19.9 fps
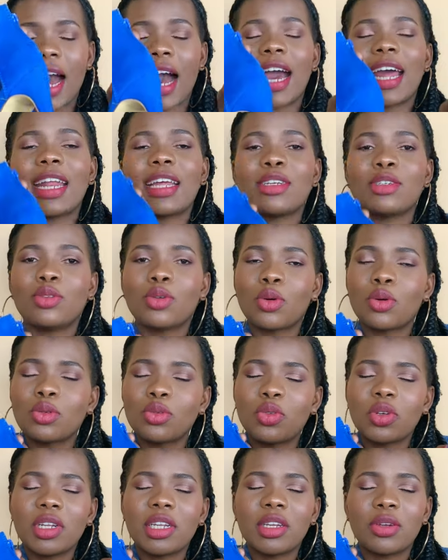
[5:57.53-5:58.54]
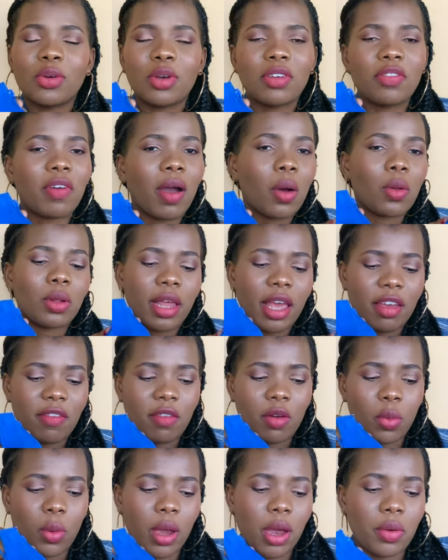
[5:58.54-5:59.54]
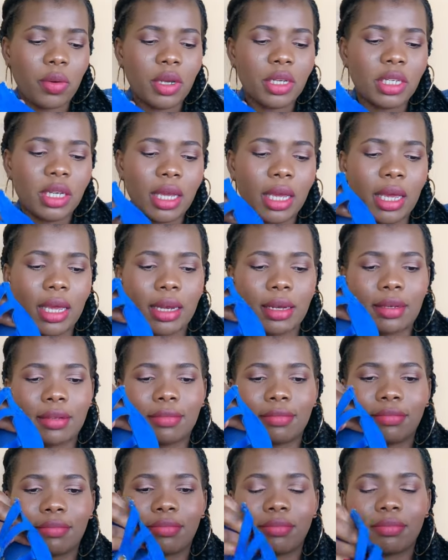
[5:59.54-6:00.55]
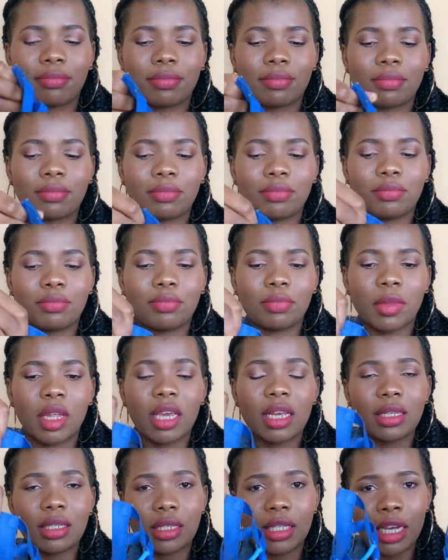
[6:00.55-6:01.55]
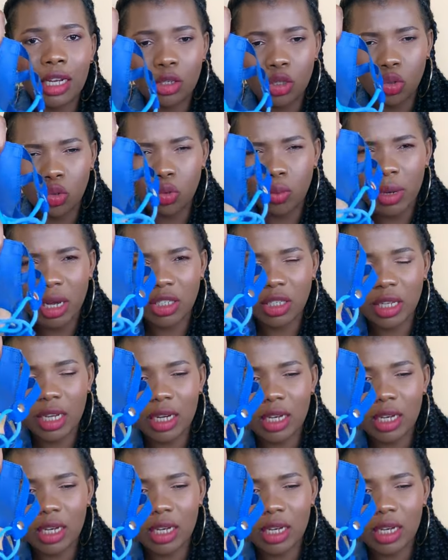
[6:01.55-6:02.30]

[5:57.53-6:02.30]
And I don't really know if I'll ever wear it again. It's just too much. The